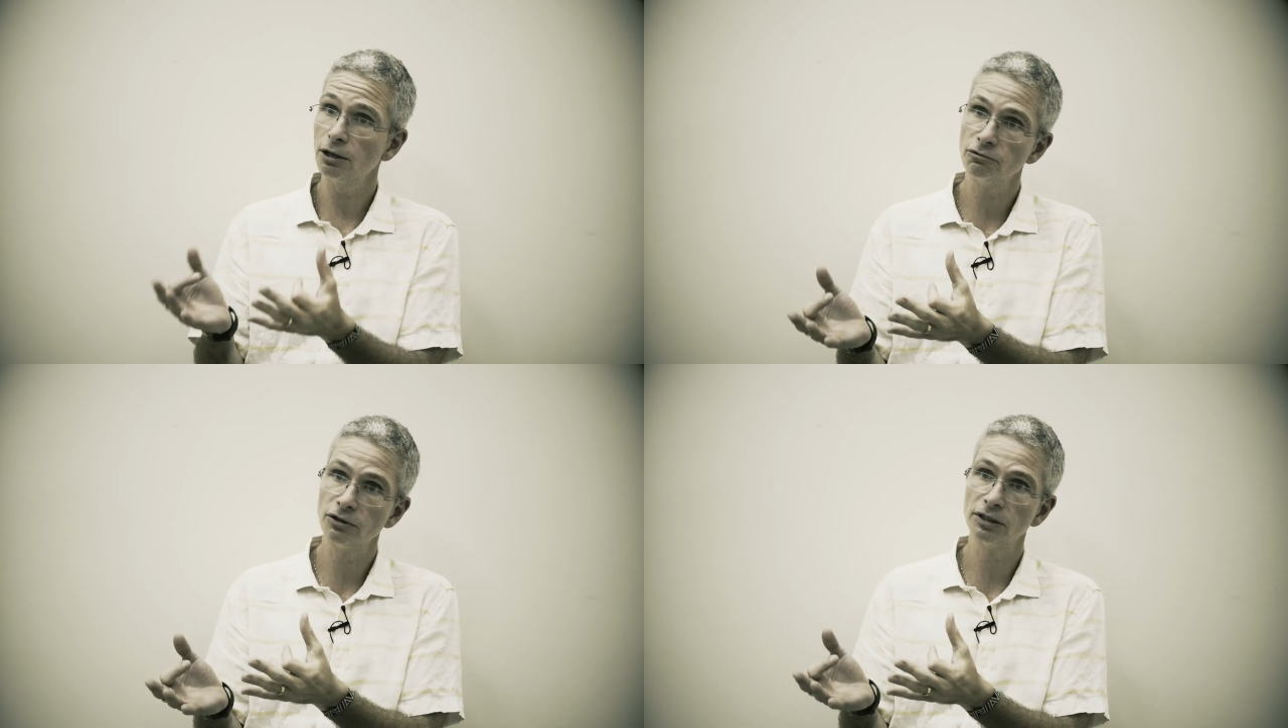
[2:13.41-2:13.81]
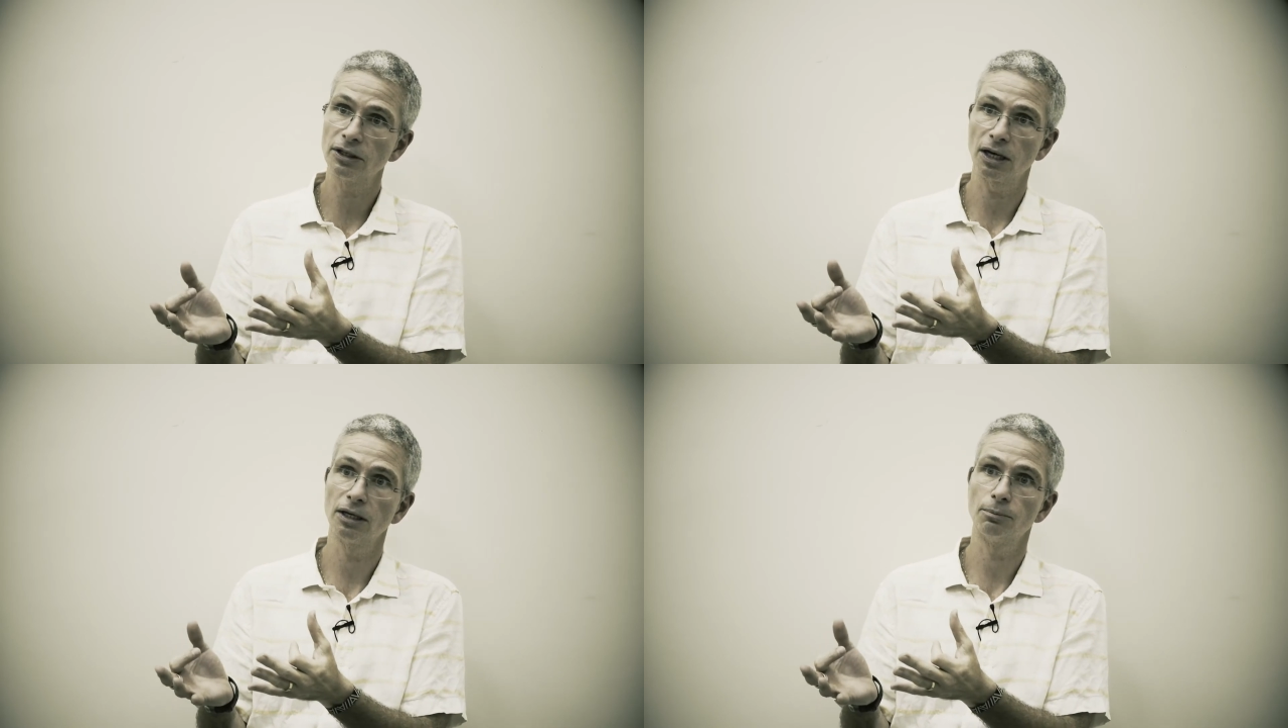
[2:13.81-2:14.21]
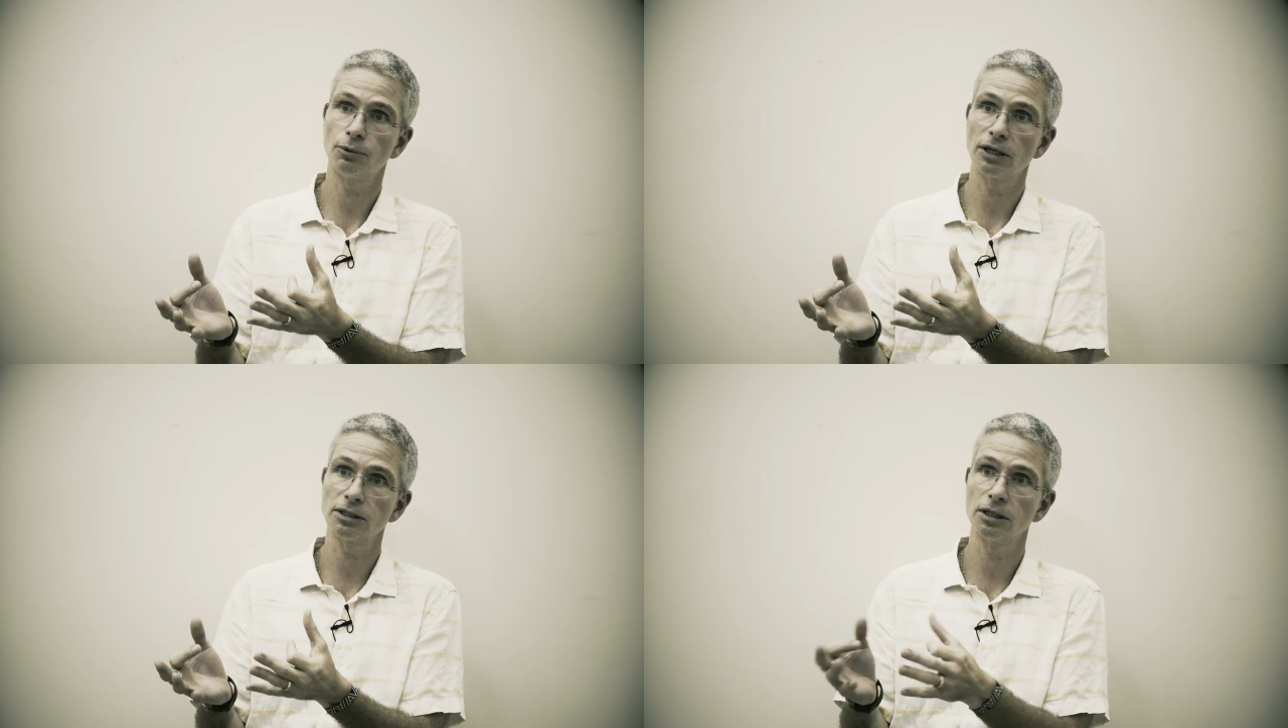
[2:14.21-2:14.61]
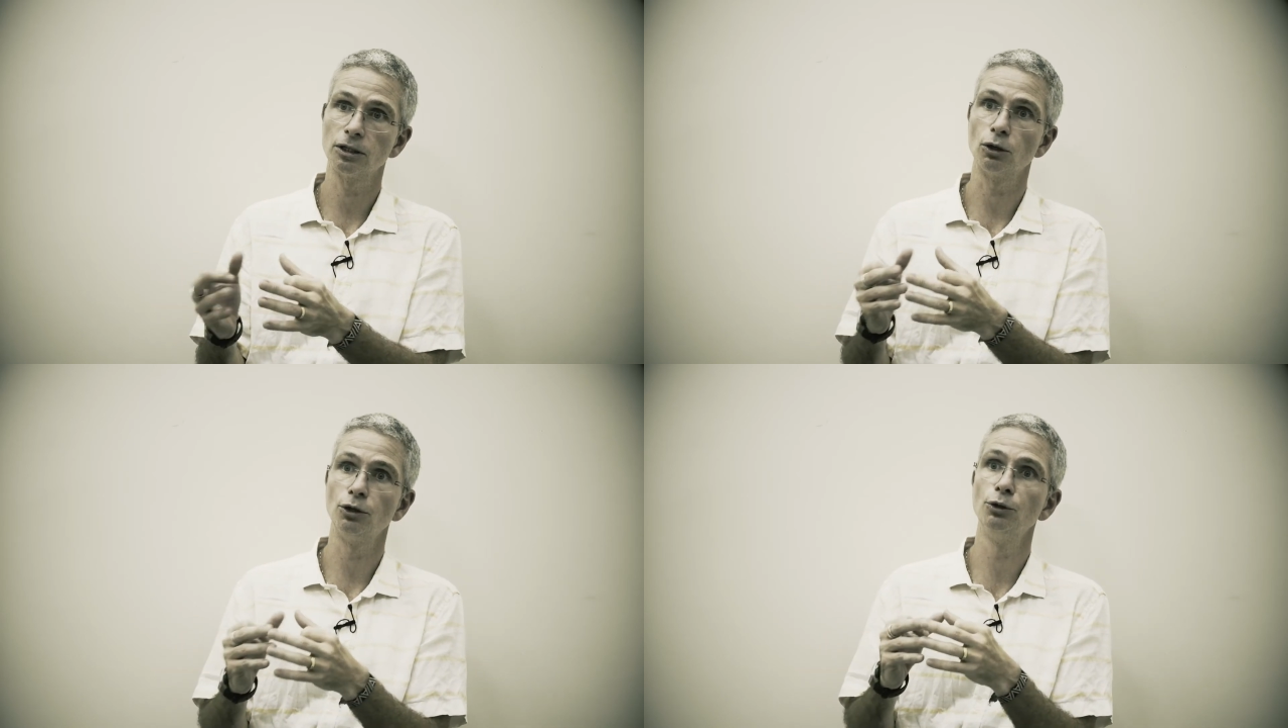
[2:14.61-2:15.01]
of
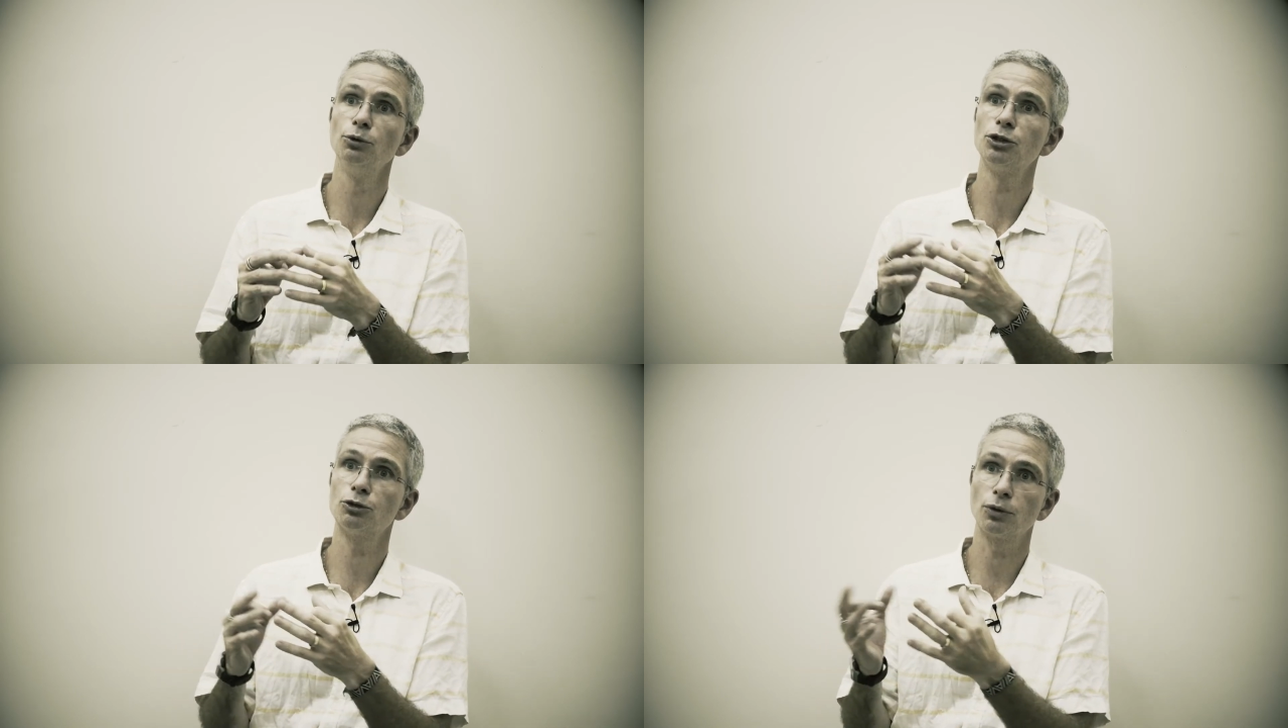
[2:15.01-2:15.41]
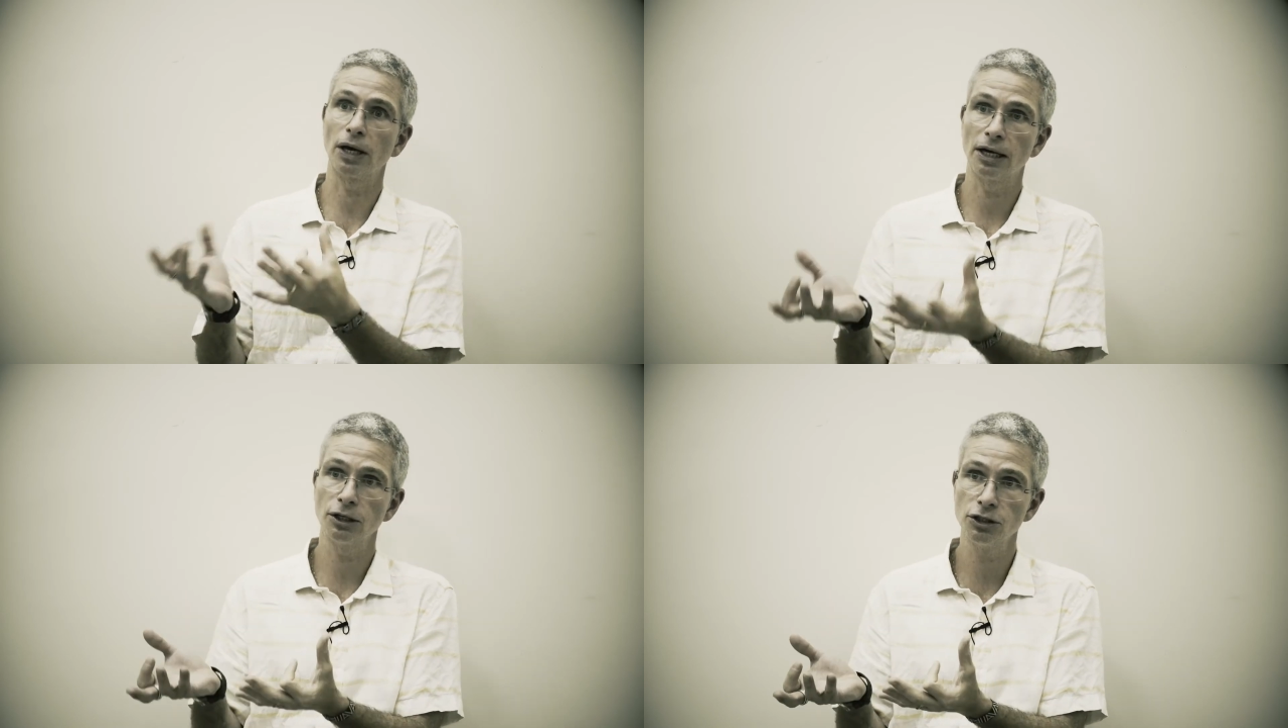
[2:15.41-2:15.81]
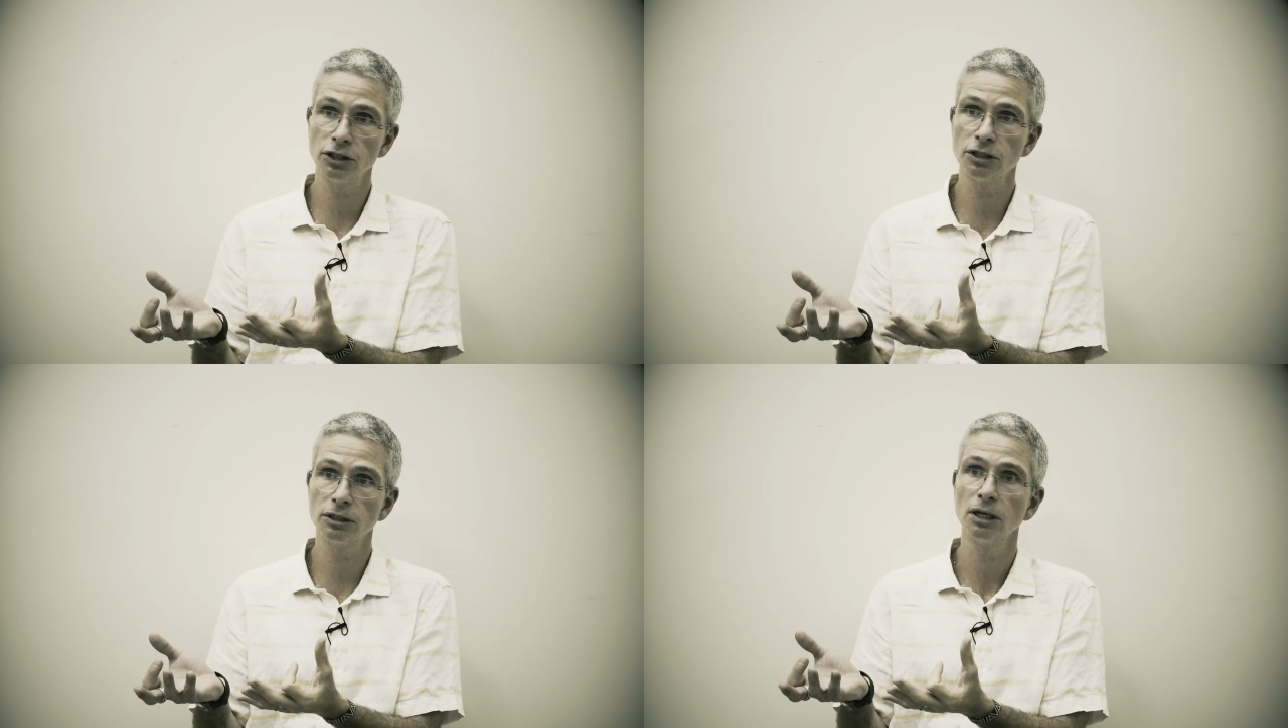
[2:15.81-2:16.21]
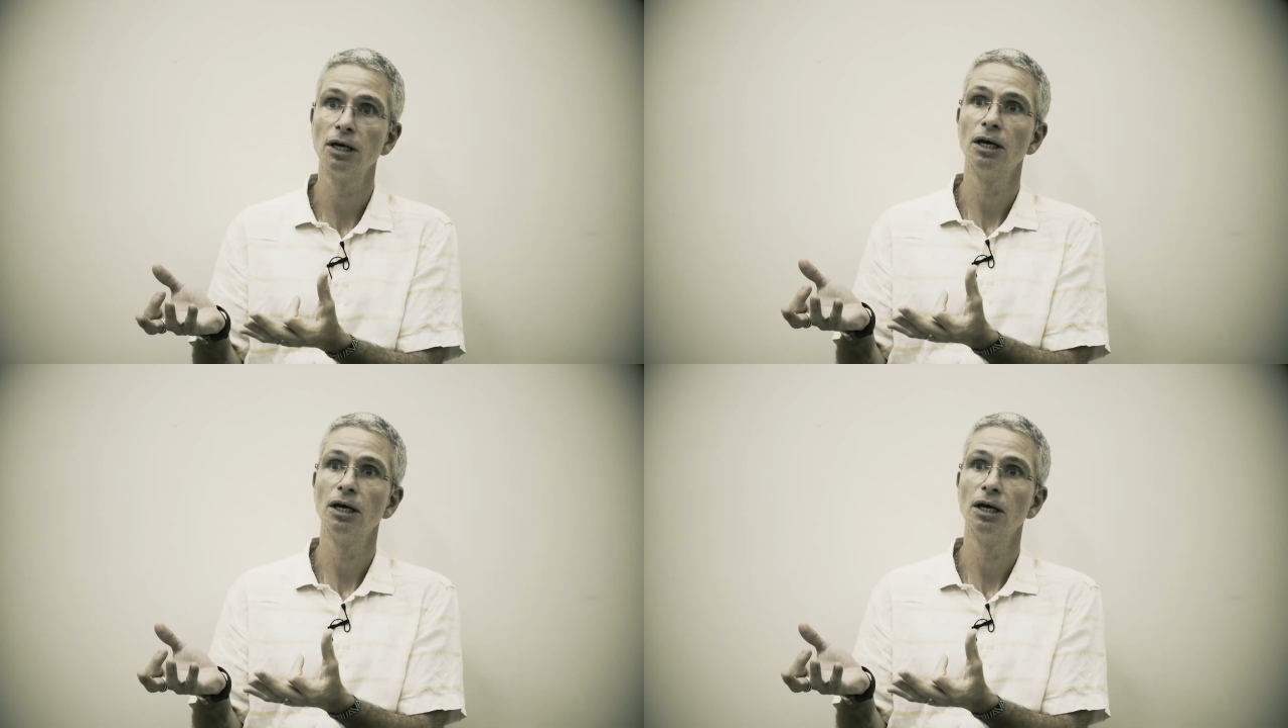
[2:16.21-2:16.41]
antidepressant or new strategies